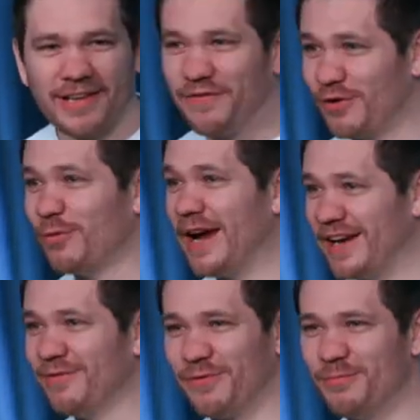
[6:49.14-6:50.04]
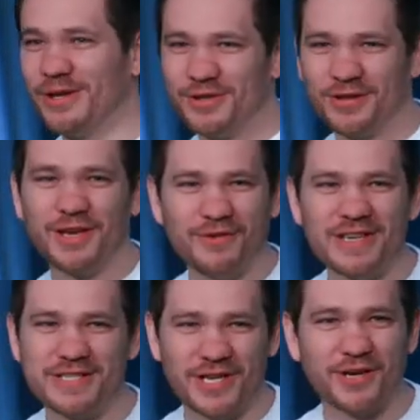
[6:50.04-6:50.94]
If you're waiting for me to give
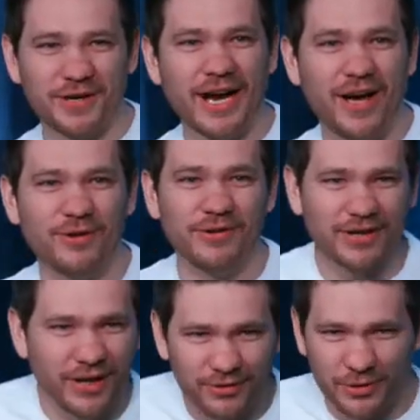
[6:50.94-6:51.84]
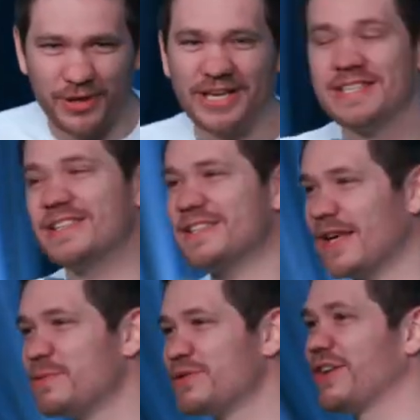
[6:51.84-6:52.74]
you a secret how, you know, three easy
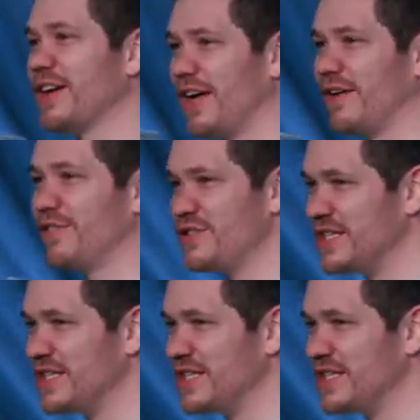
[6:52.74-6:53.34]
steps to get out of your